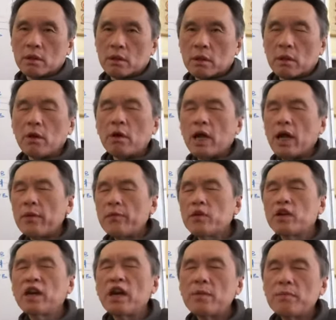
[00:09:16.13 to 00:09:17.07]
Oh, I'm
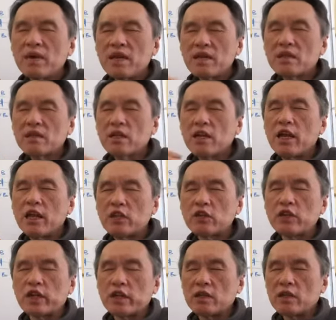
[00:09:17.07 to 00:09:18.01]
Grandmaster
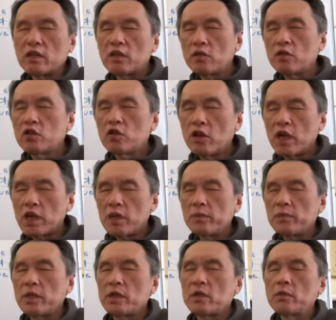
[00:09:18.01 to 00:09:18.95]
Hendrik. You join
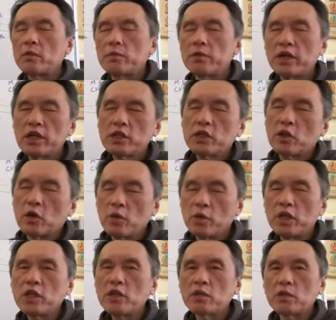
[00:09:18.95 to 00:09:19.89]
me. You brush your
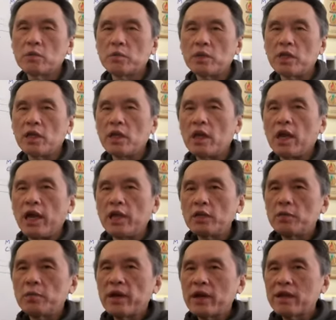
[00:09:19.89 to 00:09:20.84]
wing to me. And you
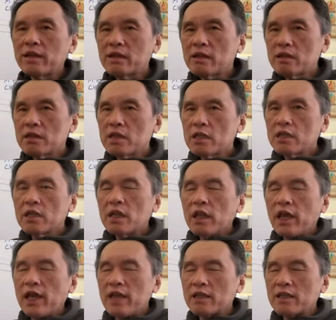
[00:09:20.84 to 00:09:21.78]
practice this
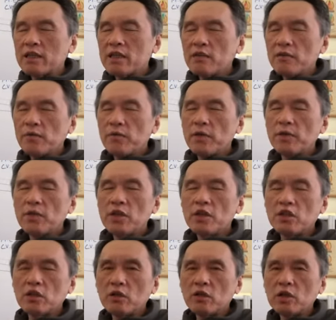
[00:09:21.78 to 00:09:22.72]
1850
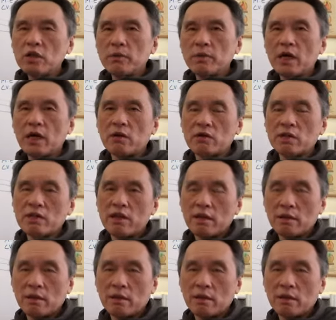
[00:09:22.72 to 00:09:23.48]
Shulin Tao set.